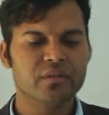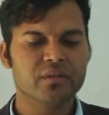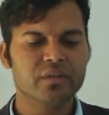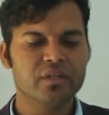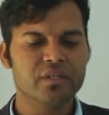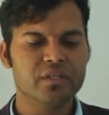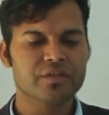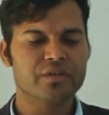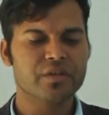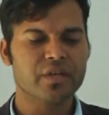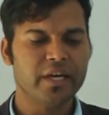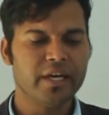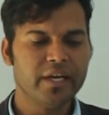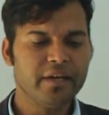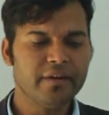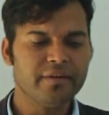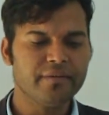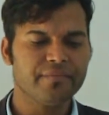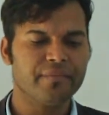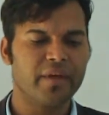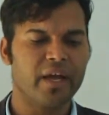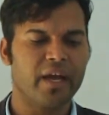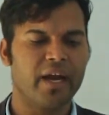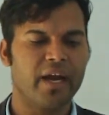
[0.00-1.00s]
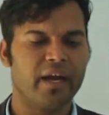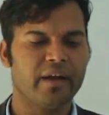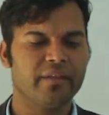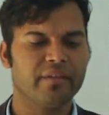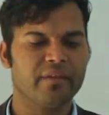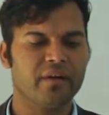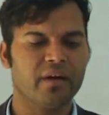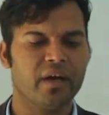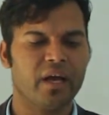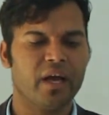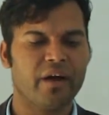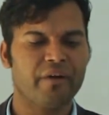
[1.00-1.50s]
skinned
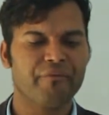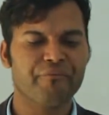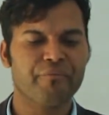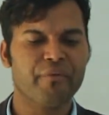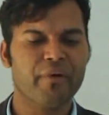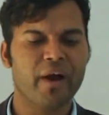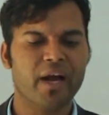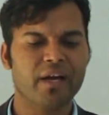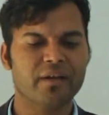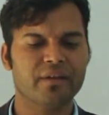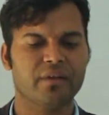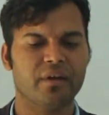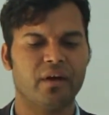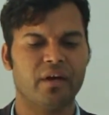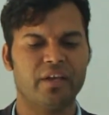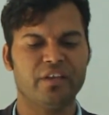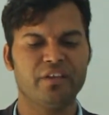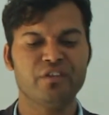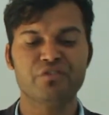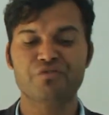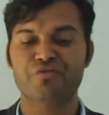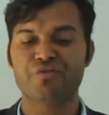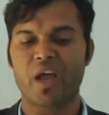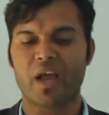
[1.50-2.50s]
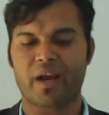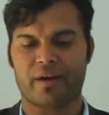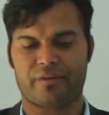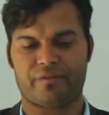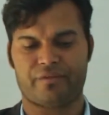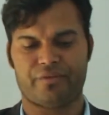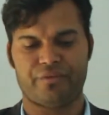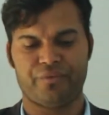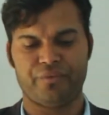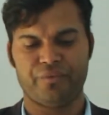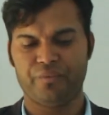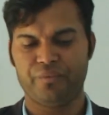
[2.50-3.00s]
and attract the
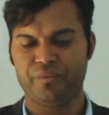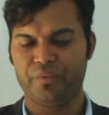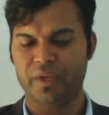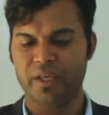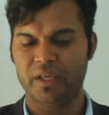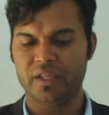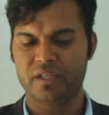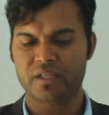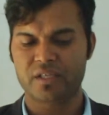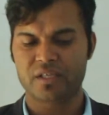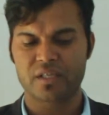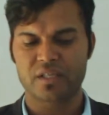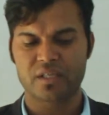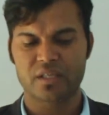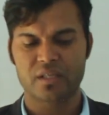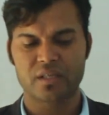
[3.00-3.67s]
insect with